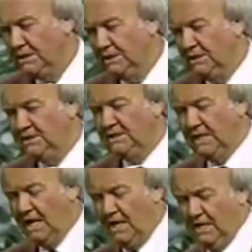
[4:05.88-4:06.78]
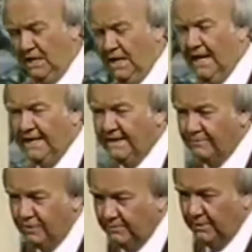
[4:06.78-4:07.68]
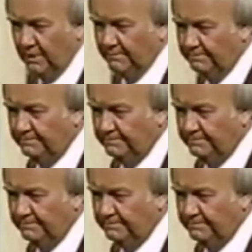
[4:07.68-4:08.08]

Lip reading: He said, I let him trip you up.